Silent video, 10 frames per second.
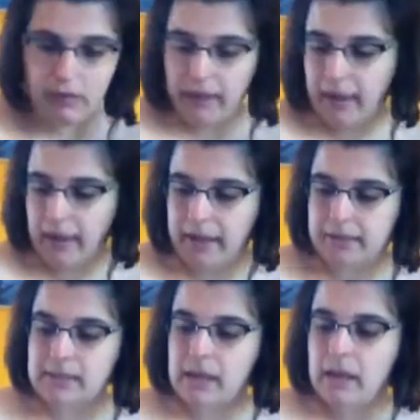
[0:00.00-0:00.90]

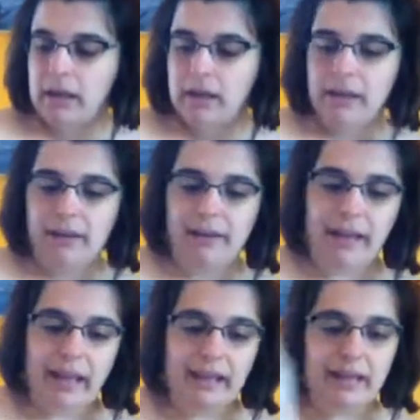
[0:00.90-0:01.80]
and
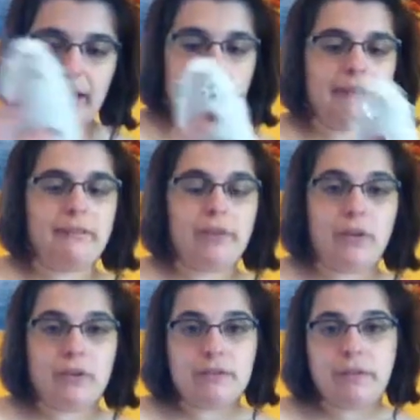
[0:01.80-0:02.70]
it is for
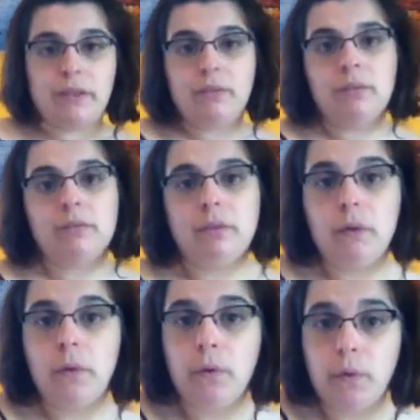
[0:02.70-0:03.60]
those of you
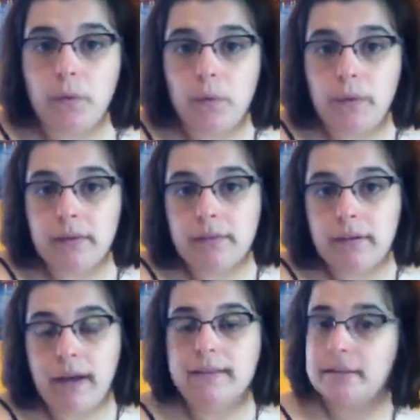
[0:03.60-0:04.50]
who
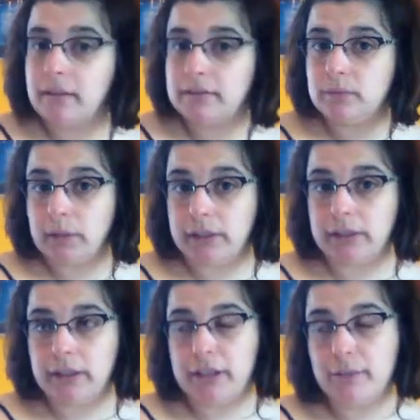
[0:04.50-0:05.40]
are still working
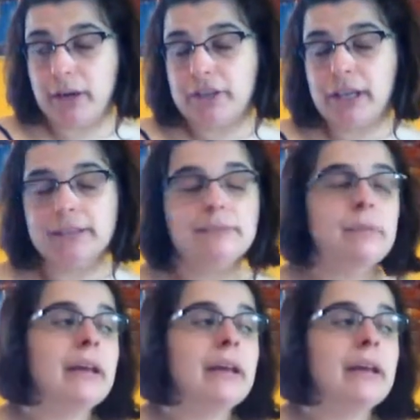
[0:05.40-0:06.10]
on your project.